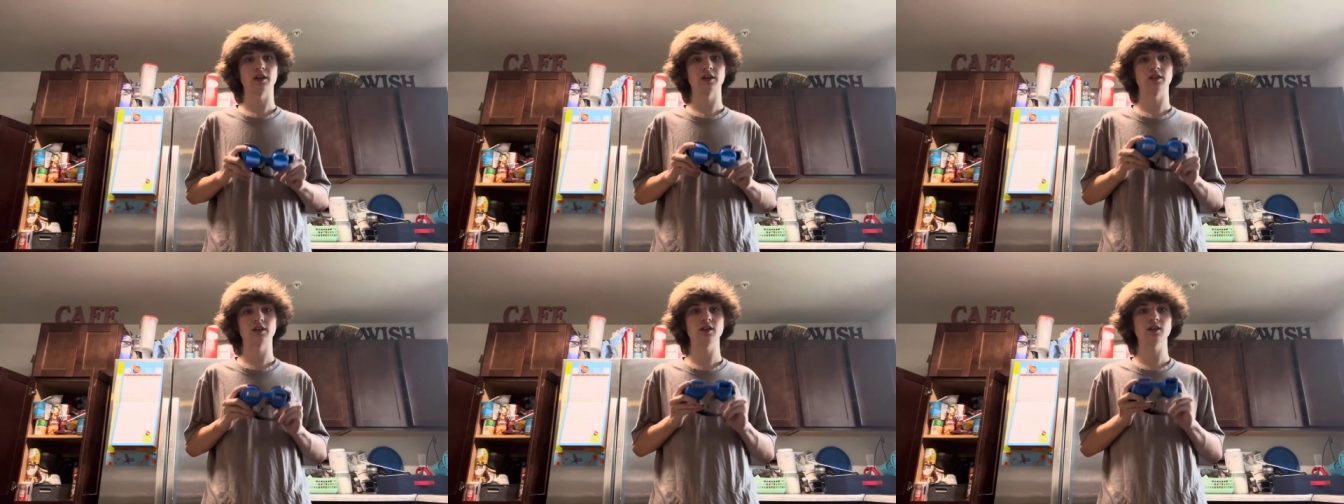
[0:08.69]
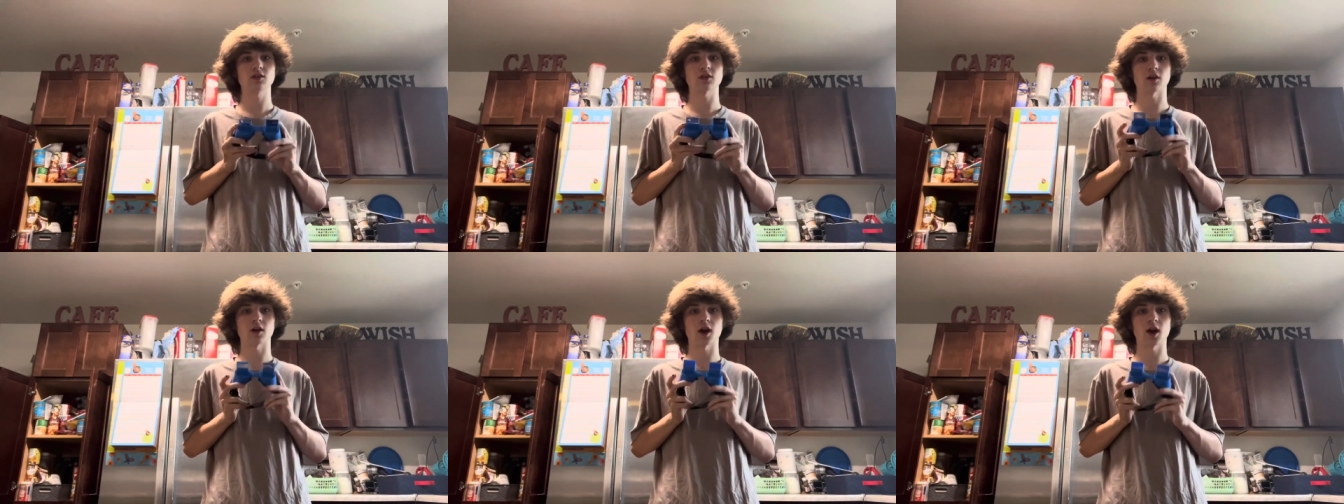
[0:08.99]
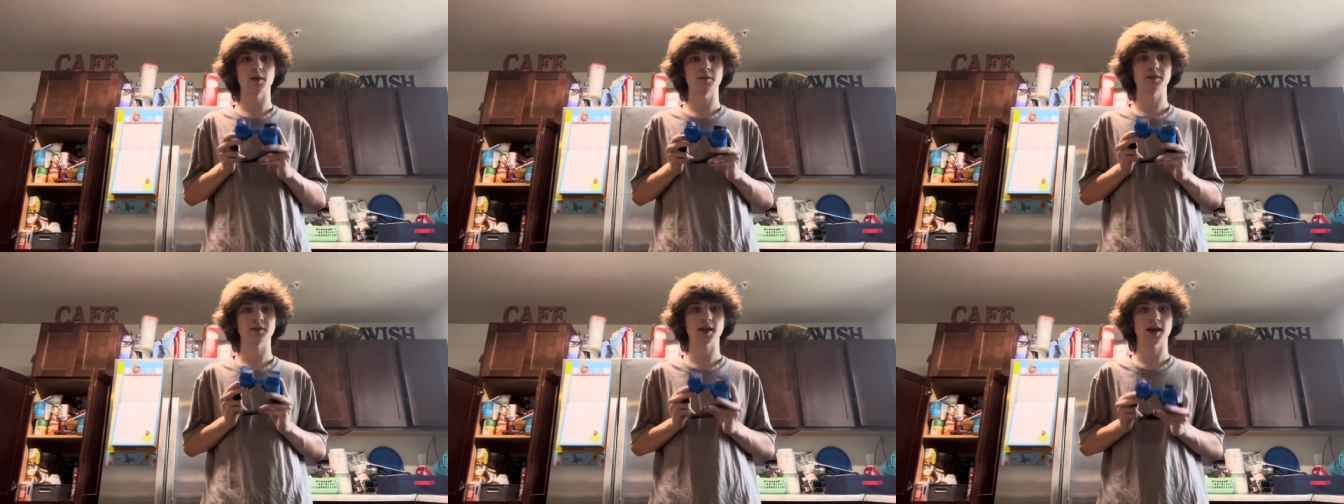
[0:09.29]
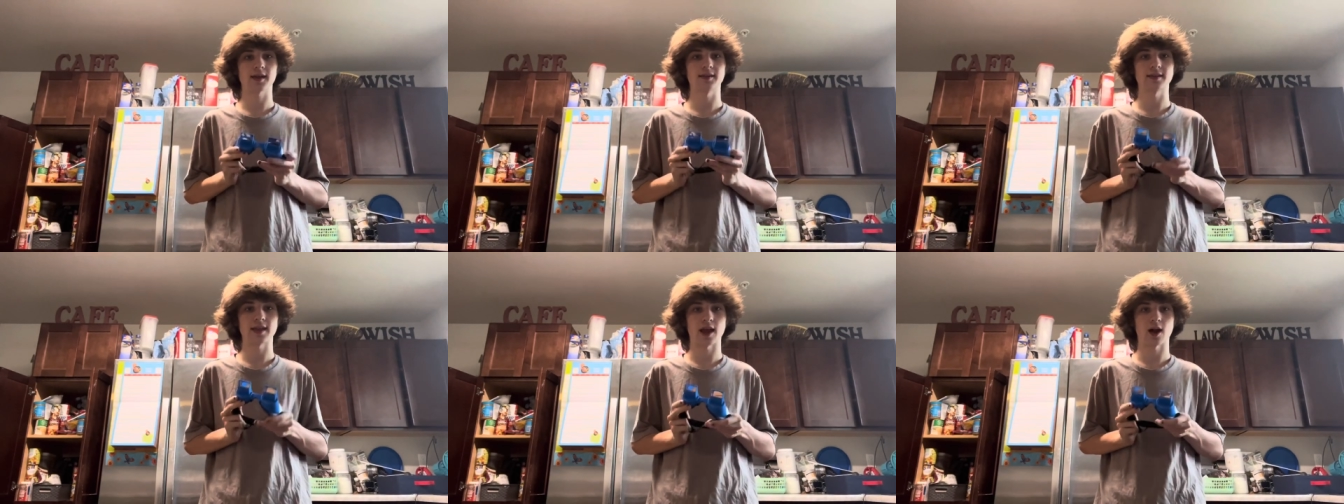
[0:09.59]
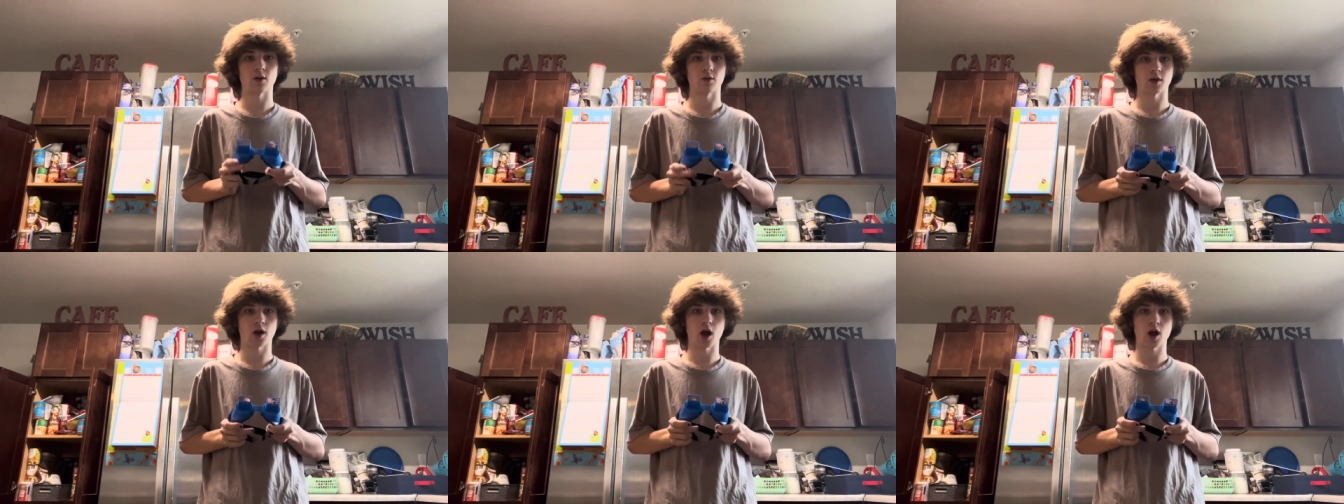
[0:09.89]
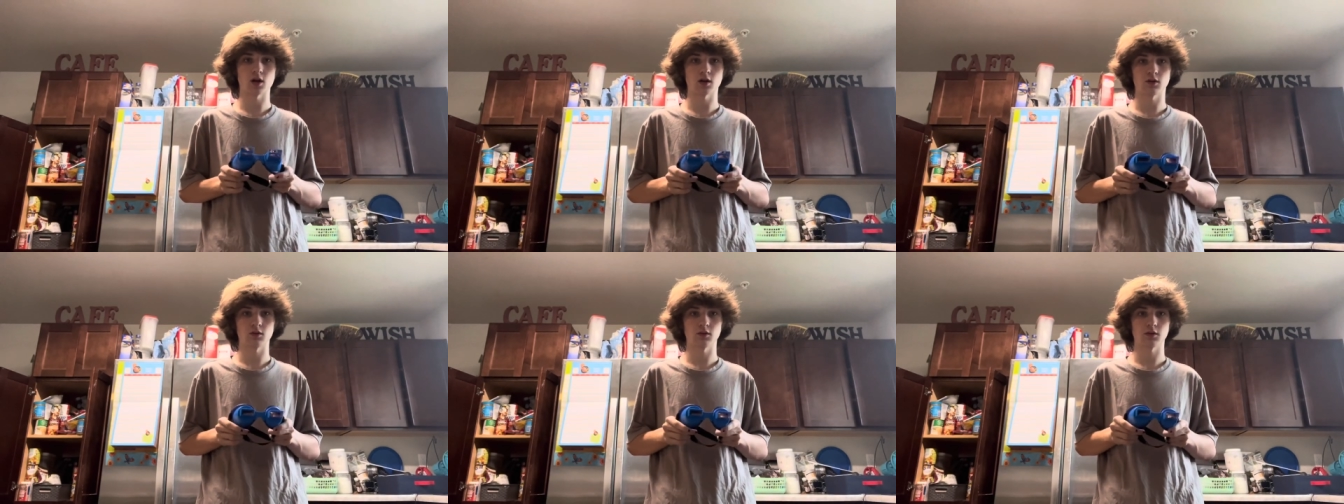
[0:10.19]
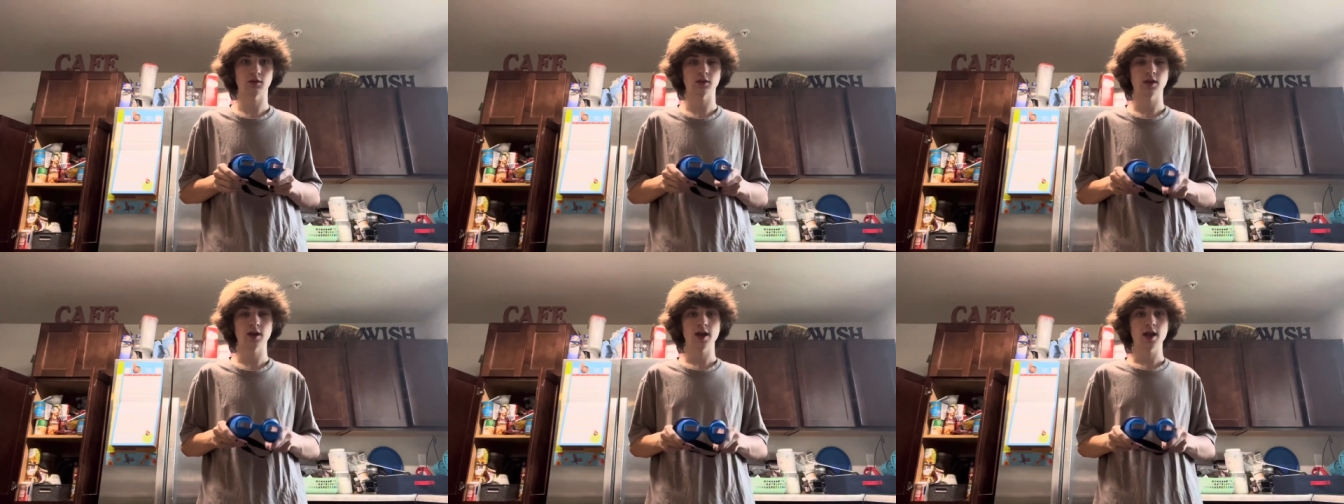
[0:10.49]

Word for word: these are upside down goggles.